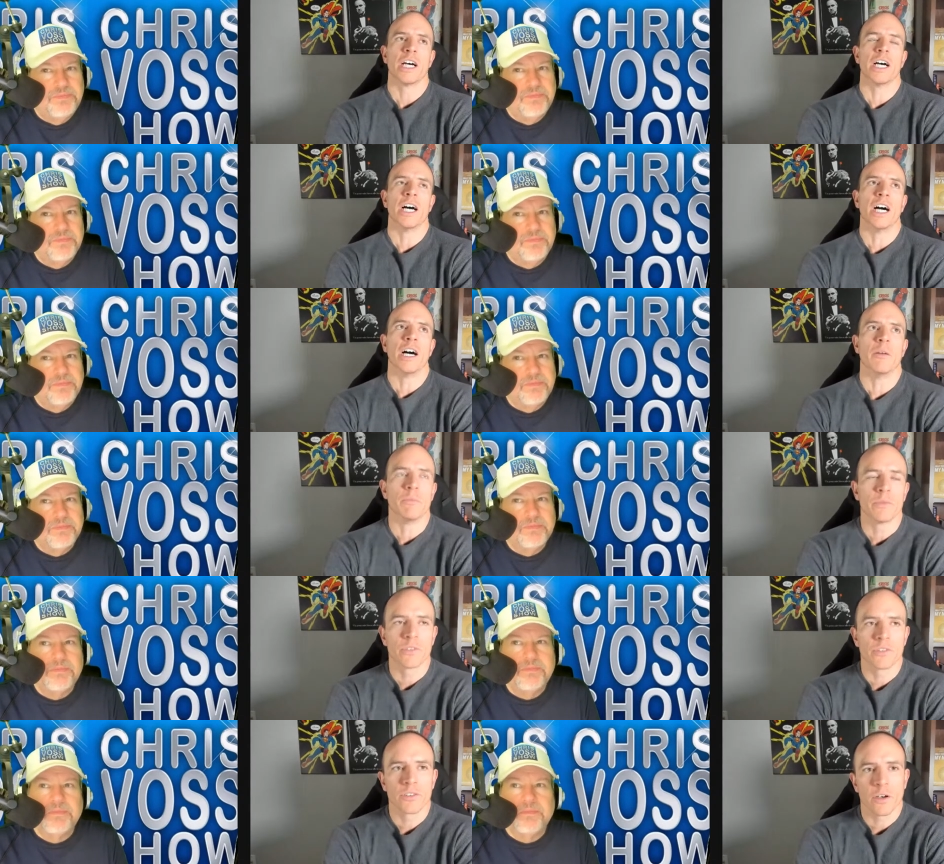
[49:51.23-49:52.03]

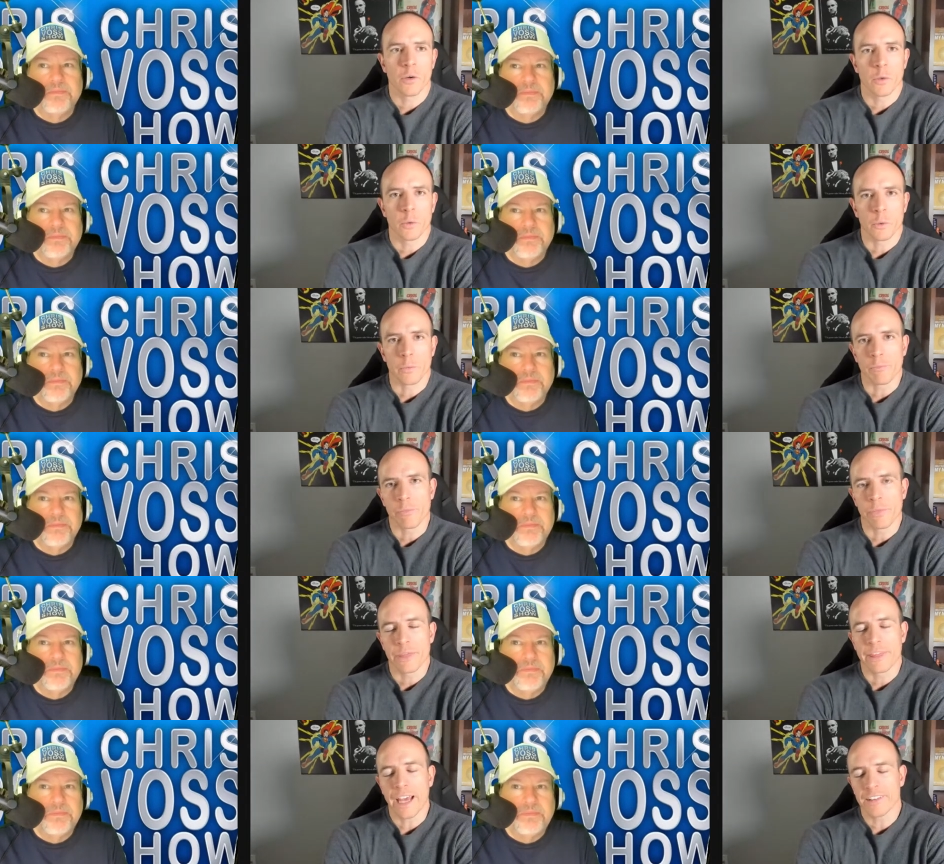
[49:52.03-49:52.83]
Speaker 1: Um, so
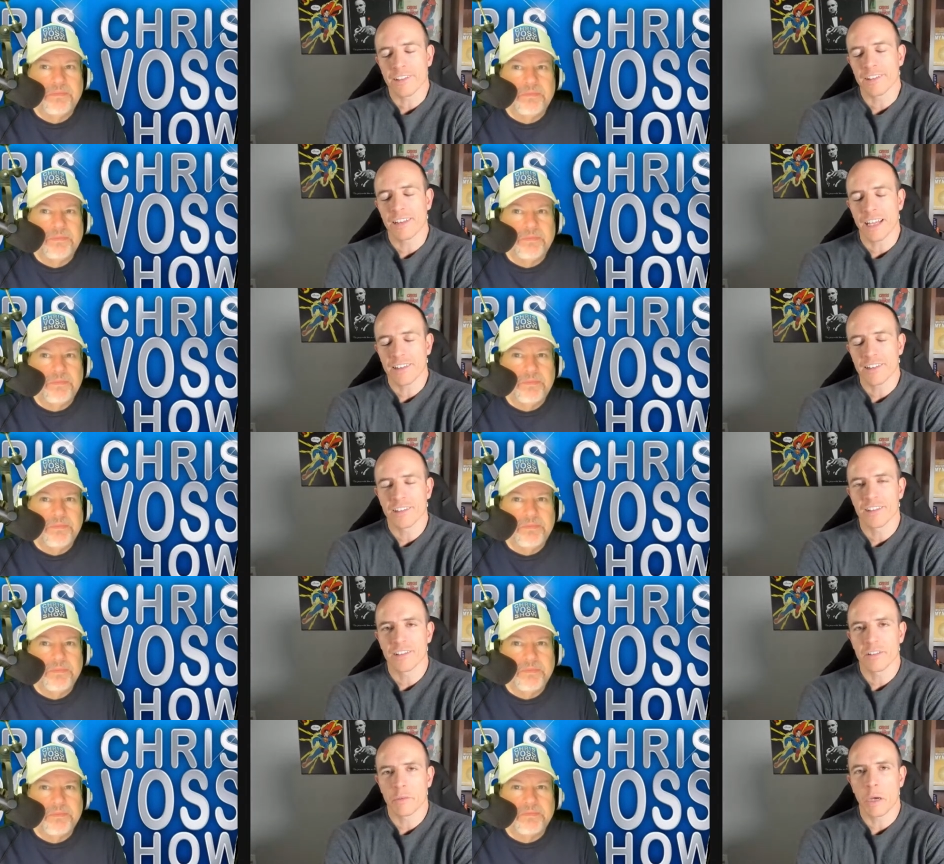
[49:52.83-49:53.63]
that's
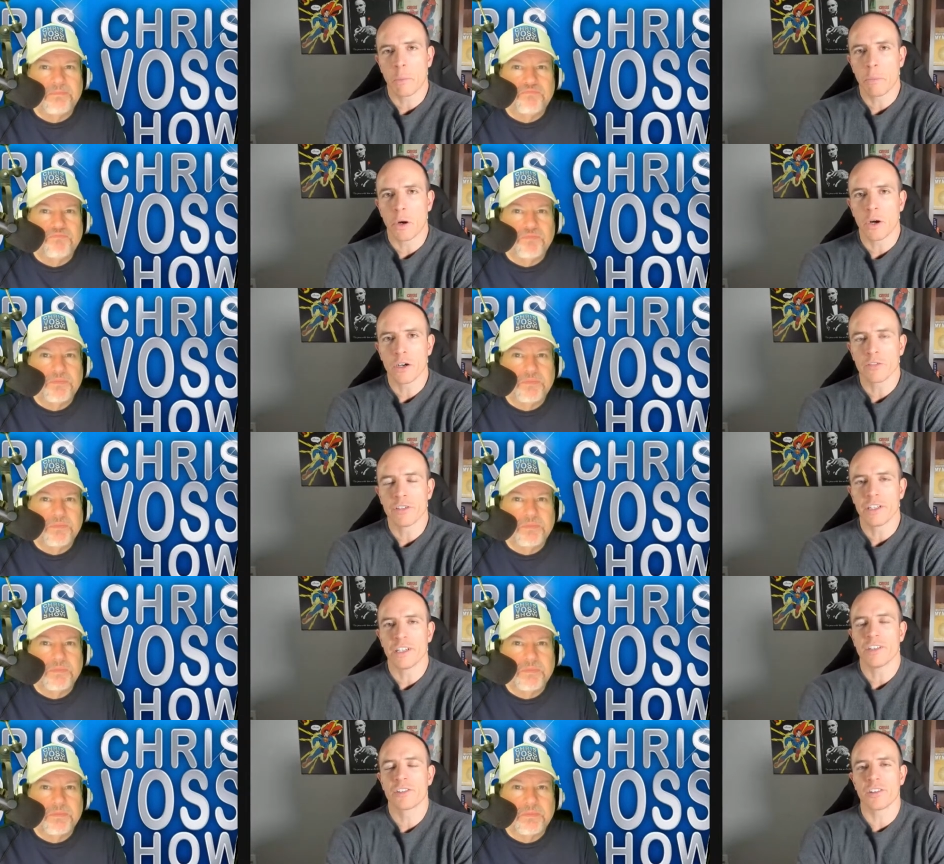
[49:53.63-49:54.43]
that's a part of
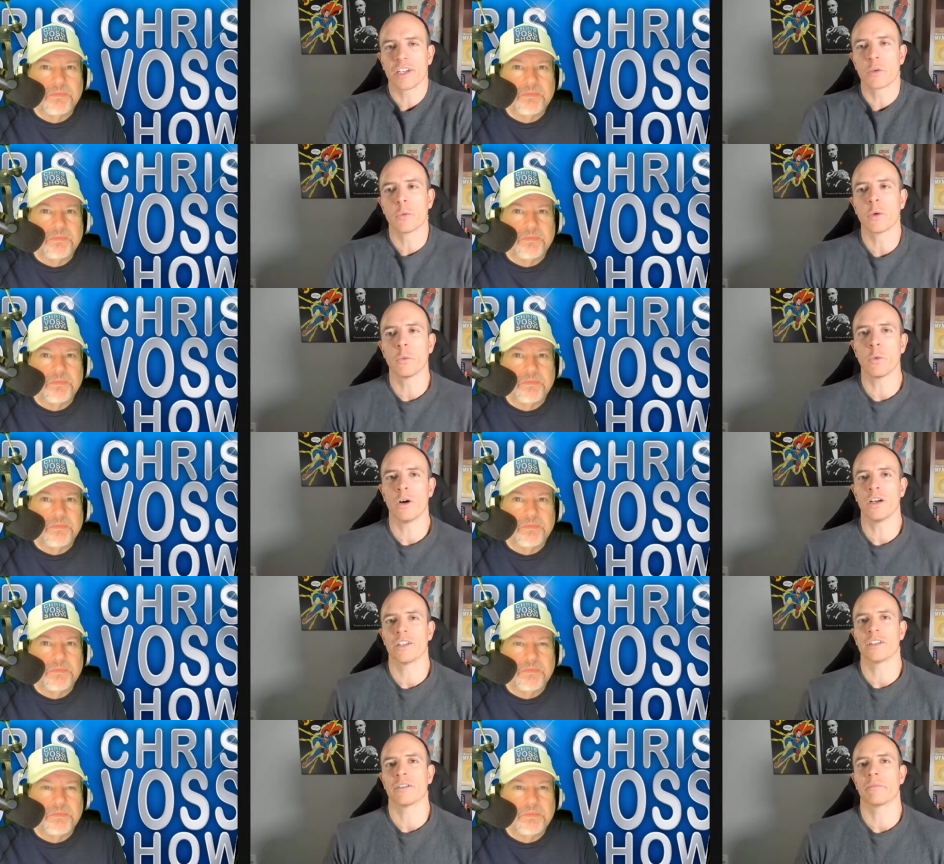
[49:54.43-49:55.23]
it is like we
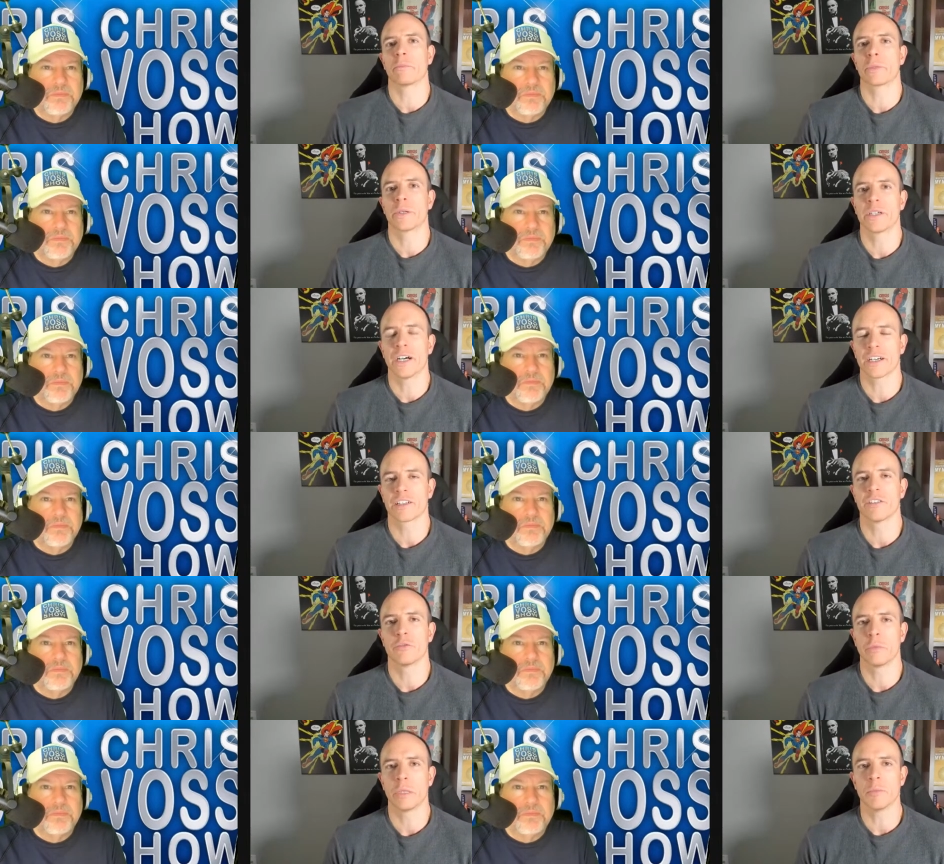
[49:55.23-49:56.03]
want
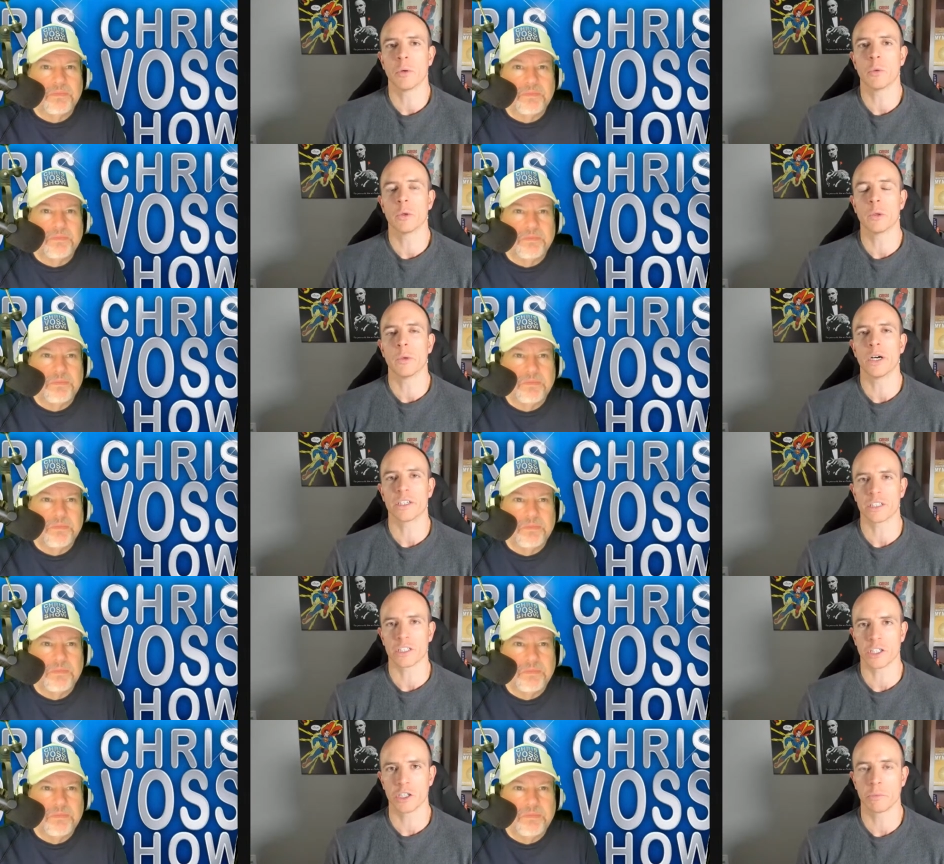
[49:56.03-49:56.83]
productive people we
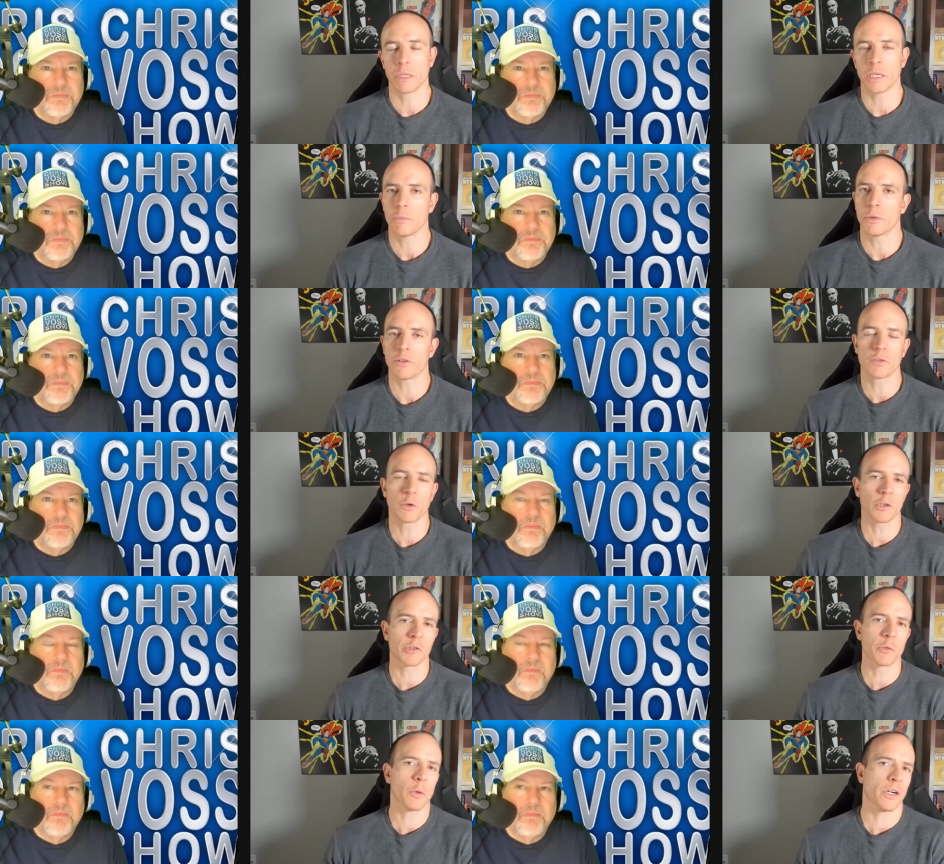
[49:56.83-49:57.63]
want good people of
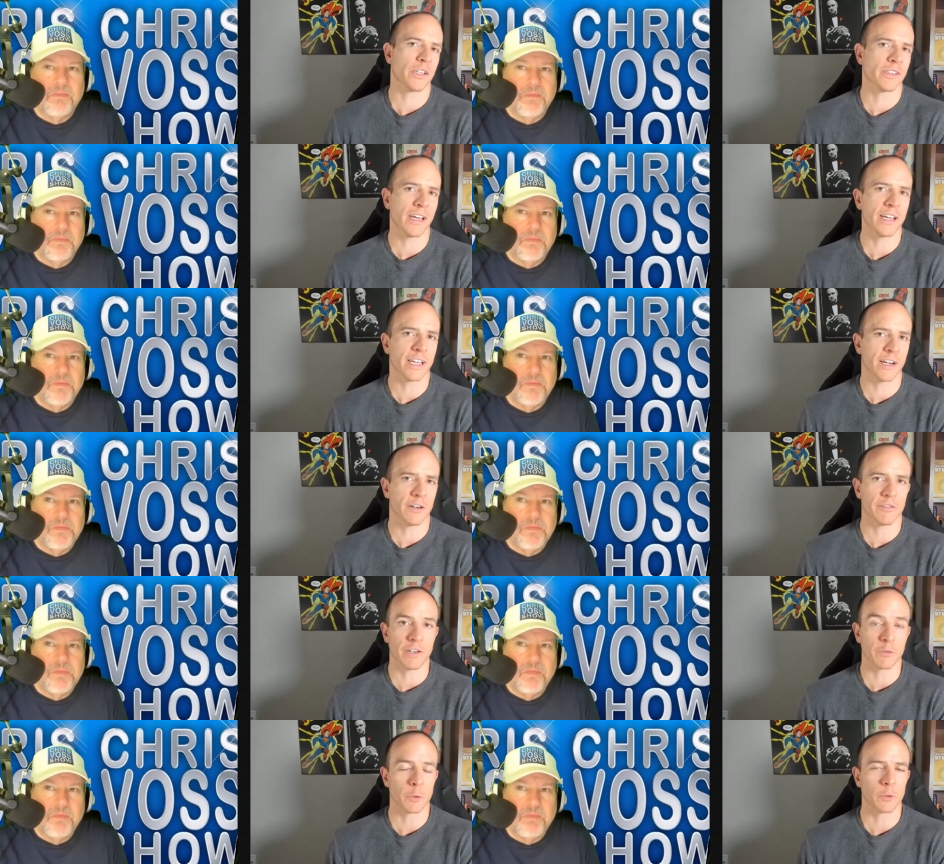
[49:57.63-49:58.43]
course we want to take care
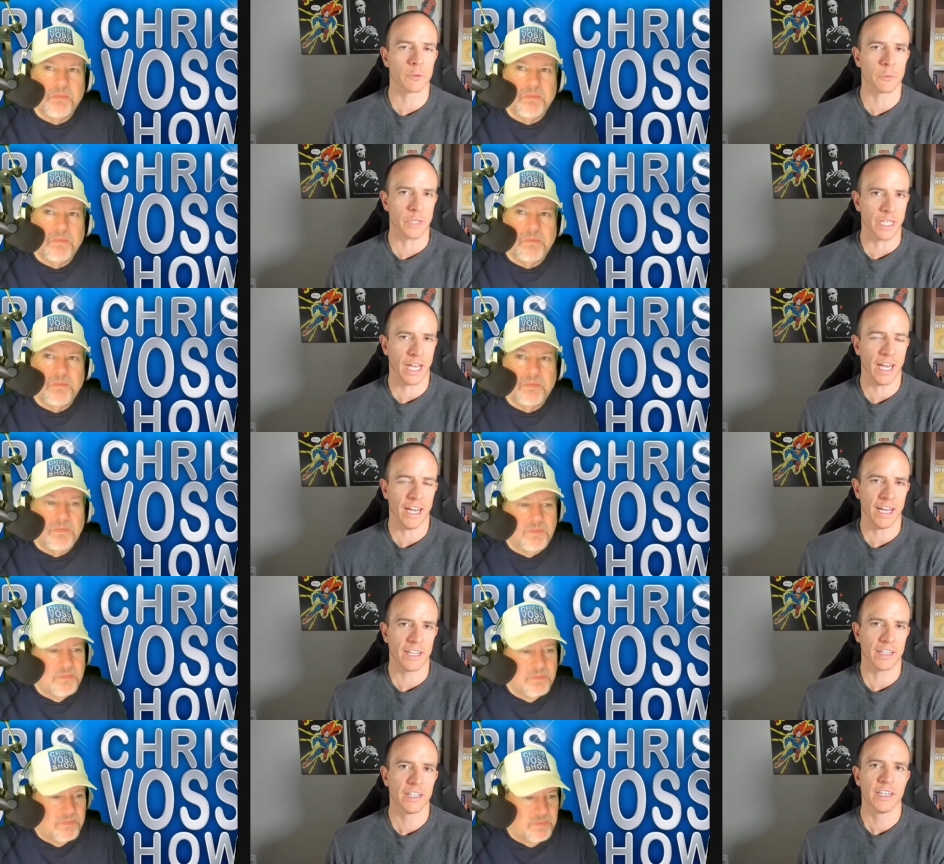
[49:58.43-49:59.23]
of everyone we
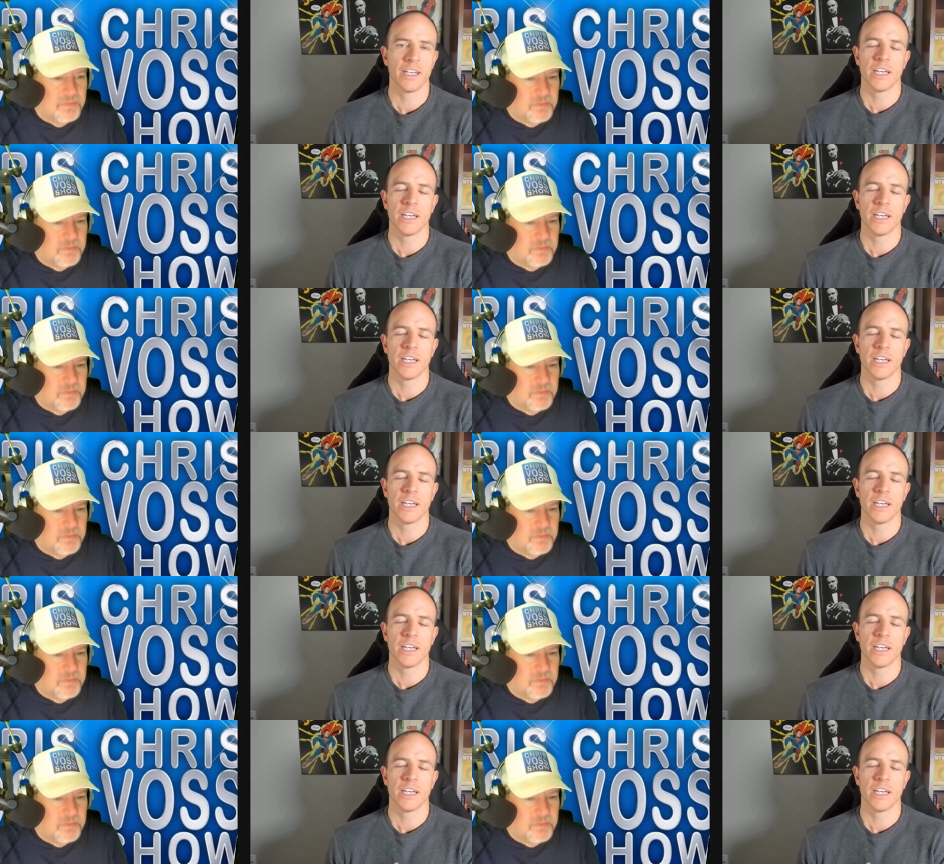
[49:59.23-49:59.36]
can